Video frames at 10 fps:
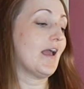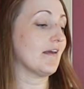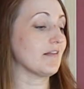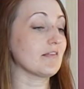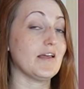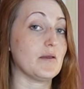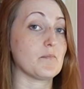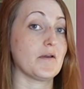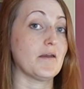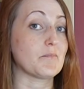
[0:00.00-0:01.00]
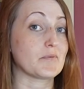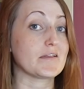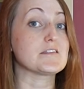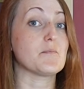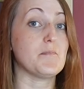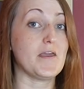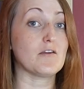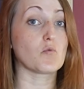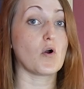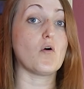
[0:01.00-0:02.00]
And the lip plays a
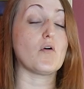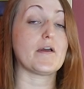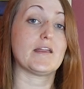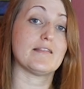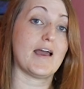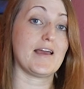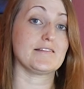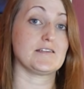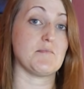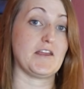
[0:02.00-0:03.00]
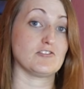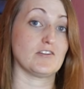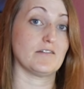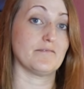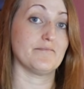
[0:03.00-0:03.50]
big role in that estimation.